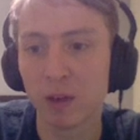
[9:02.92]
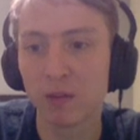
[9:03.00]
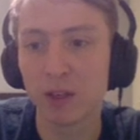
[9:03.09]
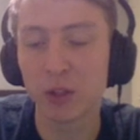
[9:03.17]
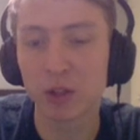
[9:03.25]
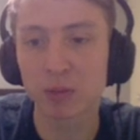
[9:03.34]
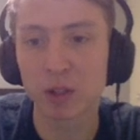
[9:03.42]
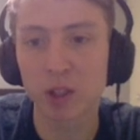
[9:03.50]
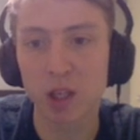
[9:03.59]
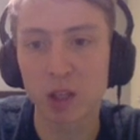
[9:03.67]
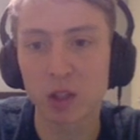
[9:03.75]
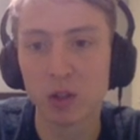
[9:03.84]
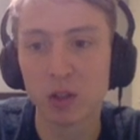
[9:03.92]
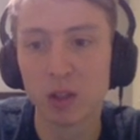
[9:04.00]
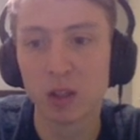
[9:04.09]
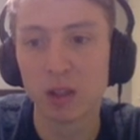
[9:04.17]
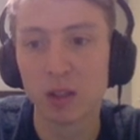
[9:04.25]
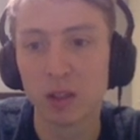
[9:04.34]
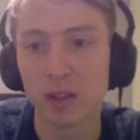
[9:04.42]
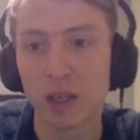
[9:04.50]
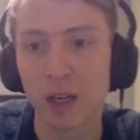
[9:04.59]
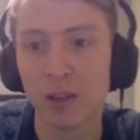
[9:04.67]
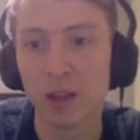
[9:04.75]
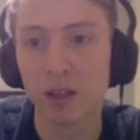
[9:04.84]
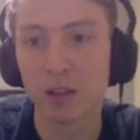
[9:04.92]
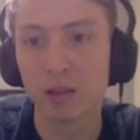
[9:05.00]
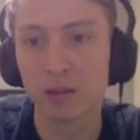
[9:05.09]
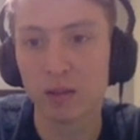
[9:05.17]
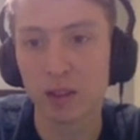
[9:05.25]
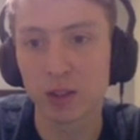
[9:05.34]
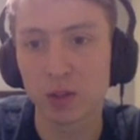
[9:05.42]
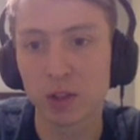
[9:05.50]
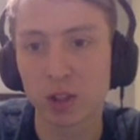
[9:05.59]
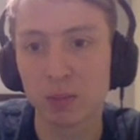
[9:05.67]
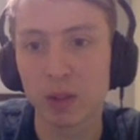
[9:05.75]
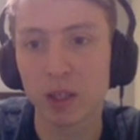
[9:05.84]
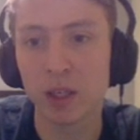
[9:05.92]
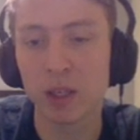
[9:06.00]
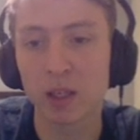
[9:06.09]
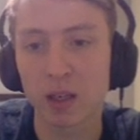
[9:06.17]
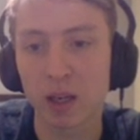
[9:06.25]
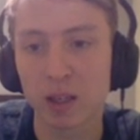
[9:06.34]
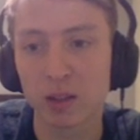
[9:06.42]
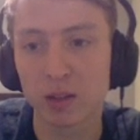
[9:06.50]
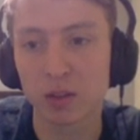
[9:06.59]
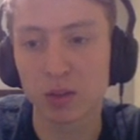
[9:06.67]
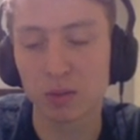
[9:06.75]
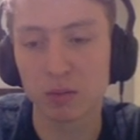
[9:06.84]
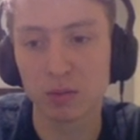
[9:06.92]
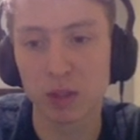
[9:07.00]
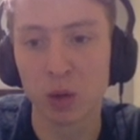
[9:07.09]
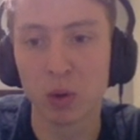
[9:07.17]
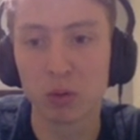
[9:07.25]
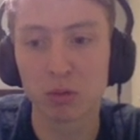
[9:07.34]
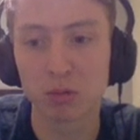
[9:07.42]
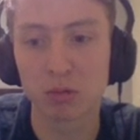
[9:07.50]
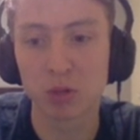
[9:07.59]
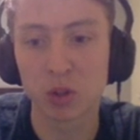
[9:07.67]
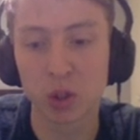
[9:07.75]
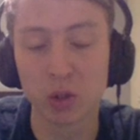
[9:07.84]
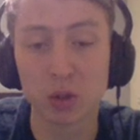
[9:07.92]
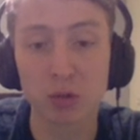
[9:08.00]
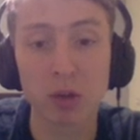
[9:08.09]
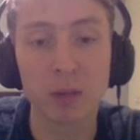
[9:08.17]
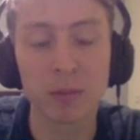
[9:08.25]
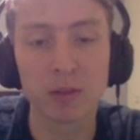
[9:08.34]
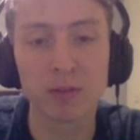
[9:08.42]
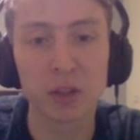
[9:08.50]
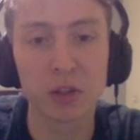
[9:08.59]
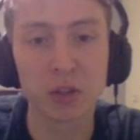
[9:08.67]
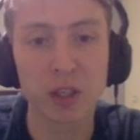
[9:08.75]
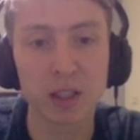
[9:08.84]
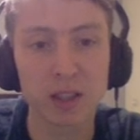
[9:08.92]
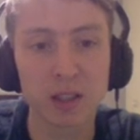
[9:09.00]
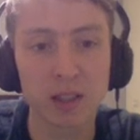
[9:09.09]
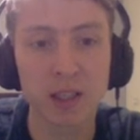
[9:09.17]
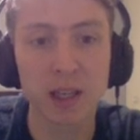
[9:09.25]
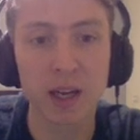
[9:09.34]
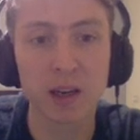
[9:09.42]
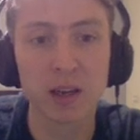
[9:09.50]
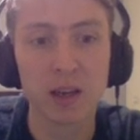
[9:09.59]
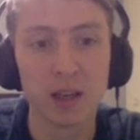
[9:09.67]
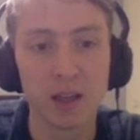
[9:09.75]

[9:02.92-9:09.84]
videos from this channel, and then this will disappear here, and it shouldn't recommend videos like this again.